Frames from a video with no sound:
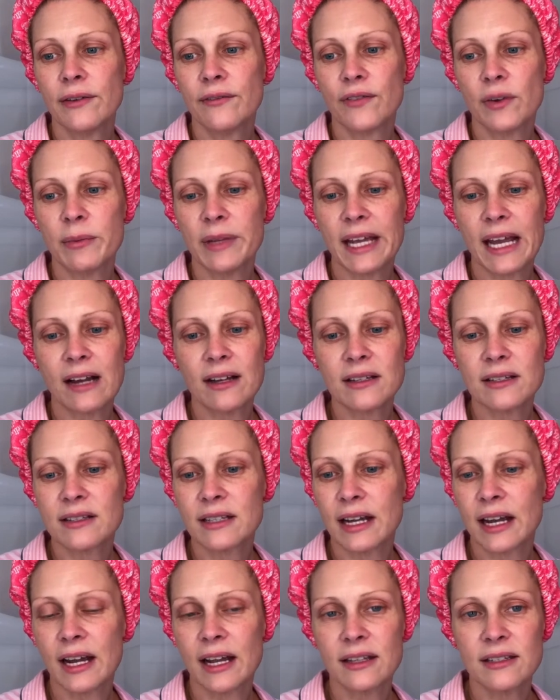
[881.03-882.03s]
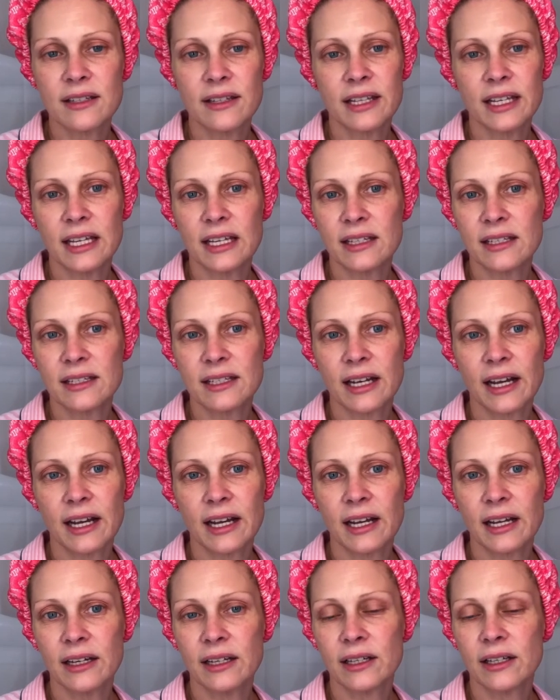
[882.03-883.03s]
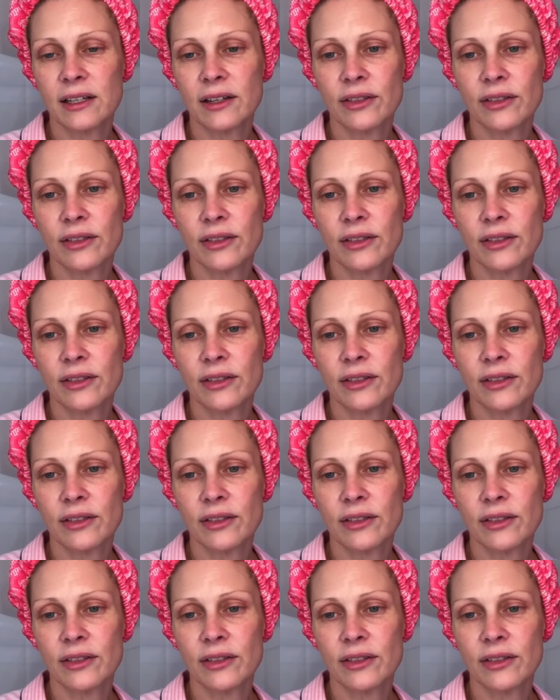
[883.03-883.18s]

from the outside to the inside.